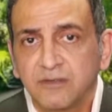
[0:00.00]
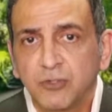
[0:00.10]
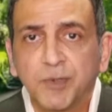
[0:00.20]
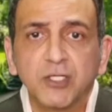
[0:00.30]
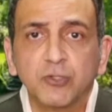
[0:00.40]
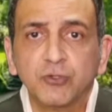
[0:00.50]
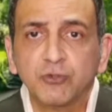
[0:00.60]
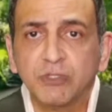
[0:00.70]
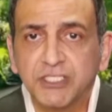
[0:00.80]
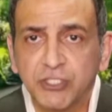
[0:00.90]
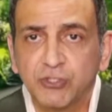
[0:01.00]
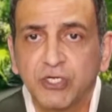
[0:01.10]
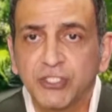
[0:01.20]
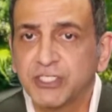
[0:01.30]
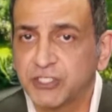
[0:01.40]
You might go through a
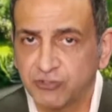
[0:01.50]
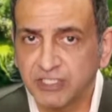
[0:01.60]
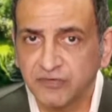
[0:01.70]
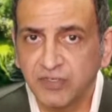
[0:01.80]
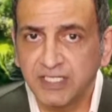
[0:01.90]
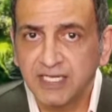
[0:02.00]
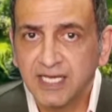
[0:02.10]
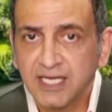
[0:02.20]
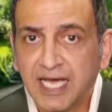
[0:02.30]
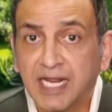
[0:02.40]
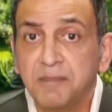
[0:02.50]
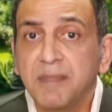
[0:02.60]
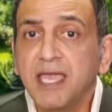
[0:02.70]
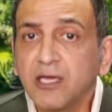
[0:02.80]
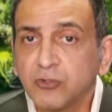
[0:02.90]
situation stressfully, and I
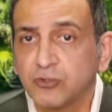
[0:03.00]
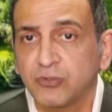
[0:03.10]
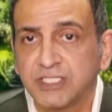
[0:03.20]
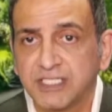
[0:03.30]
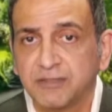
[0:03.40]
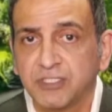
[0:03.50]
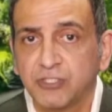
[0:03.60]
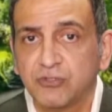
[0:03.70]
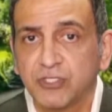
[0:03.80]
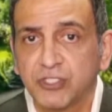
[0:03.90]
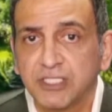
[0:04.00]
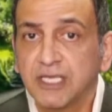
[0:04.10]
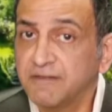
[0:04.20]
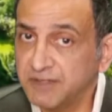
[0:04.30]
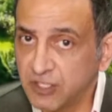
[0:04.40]
may go through the same situation
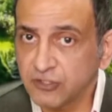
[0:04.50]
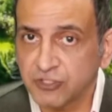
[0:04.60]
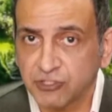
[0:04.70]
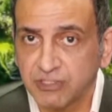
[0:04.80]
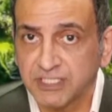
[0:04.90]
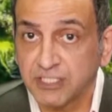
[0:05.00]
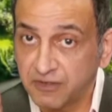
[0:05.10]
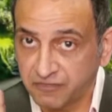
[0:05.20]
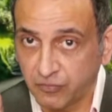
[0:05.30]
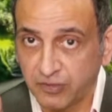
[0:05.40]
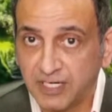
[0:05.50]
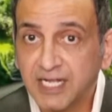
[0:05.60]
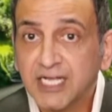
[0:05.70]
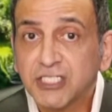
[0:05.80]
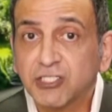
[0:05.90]
with other stress. Therefore,
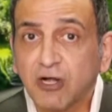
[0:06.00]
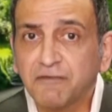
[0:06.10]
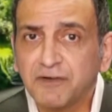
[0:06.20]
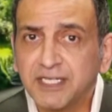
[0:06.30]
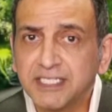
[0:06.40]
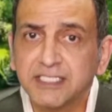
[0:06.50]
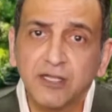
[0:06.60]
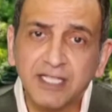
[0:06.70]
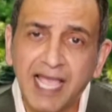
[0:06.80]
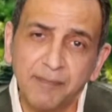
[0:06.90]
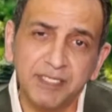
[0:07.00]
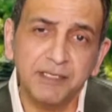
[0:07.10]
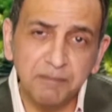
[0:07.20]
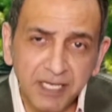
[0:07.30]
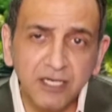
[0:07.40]
suffering is not
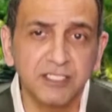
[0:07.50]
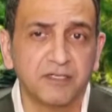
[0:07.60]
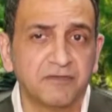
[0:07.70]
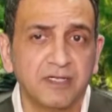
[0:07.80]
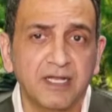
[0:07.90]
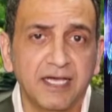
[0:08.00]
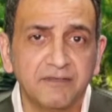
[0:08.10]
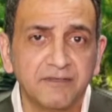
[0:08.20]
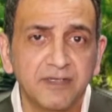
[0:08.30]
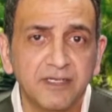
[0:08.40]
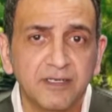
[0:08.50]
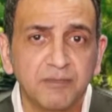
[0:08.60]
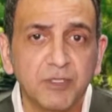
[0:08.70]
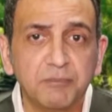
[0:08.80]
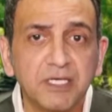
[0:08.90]
happening because of the life,
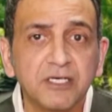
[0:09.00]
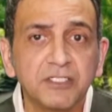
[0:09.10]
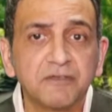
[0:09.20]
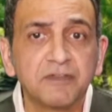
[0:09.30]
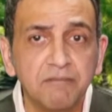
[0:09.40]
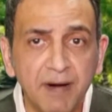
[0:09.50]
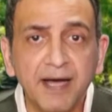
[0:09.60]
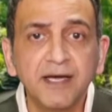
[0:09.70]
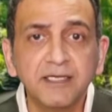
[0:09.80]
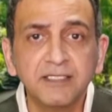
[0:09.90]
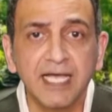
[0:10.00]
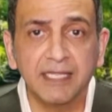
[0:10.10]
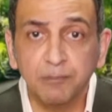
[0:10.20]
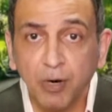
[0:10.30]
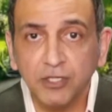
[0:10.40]
but because of the mind
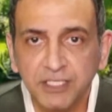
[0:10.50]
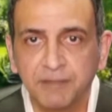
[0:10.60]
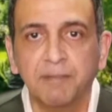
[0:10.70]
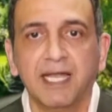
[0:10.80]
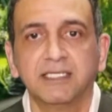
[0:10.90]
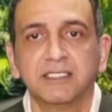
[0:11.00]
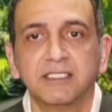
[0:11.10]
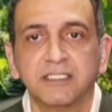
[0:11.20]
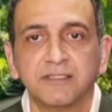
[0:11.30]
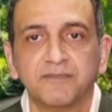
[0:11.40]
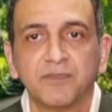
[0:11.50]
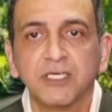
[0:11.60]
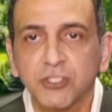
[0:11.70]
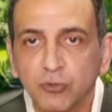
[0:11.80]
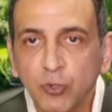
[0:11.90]
and body imbalances.
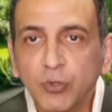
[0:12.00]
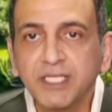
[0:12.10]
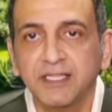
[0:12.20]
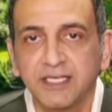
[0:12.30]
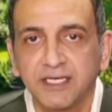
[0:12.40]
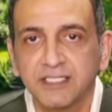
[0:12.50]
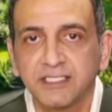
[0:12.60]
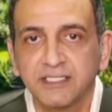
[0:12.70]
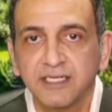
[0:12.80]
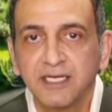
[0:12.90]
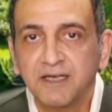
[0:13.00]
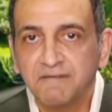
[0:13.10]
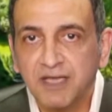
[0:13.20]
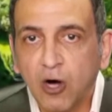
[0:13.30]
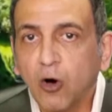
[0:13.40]
So knowing this,
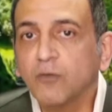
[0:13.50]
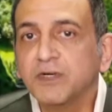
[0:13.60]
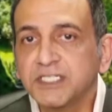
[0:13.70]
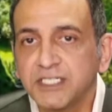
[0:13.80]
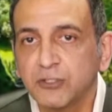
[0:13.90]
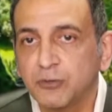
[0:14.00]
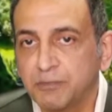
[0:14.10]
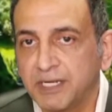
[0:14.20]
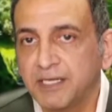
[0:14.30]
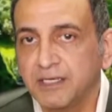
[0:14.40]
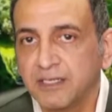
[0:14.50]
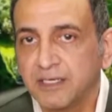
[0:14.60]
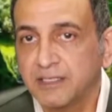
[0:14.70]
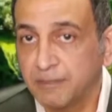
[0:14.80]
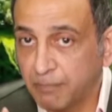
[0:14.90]
we always need to bring
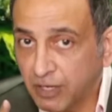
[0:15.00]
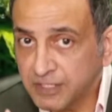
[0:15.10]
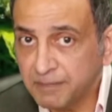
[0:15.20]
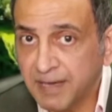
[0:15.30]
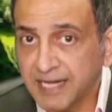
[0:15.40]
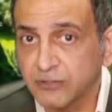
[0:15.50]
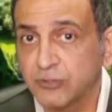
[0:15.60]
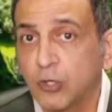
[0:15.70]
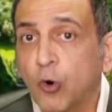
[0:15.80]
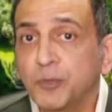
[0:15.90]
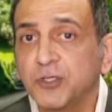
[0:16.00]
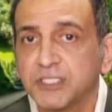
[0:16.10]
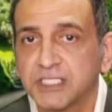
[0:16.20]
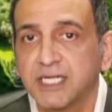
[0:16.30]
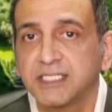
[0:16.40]
the body back to the
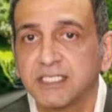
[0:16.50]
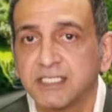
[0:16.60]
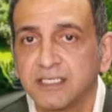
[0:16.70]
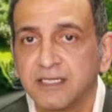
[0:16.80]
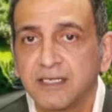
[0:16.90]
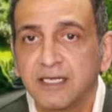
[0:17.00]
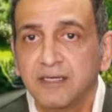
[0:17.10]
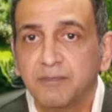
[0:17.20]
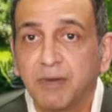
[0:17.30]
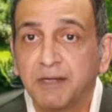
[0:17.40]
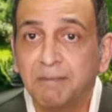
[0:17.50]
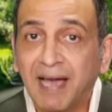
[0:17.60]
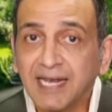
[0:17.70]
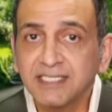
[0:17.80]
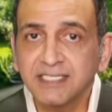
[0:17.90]
homeostasis by
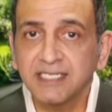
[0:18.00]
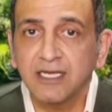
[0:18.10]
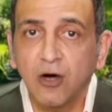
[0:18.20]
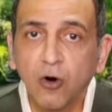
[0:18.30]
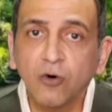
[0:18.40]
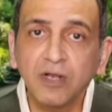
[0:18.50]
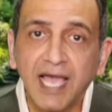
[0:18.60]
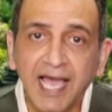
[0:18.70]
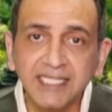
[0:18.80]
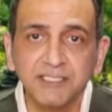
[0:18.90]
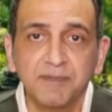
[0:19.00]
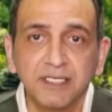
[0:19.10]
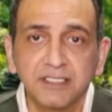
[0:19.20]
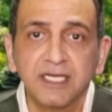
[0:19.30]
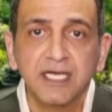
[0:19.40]
balancing all
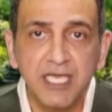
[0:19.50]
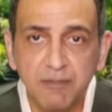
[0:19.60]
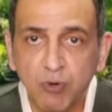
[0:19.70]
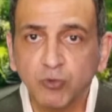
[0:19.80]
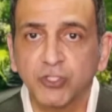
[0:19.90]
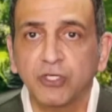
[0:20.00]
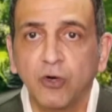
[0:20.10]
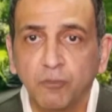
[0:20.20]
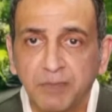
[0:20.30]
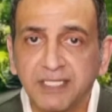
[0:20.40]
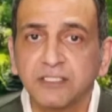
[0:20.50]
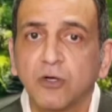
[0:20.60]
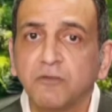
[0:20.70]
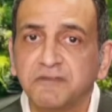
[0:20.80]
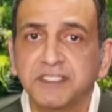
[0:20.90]
aspects, emotional,
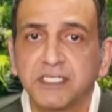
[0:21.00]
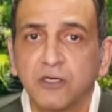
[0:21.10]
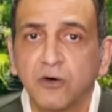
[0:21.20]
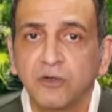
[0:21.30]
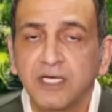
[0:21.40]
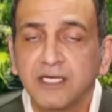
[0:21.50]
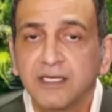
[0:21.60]
mental, physical,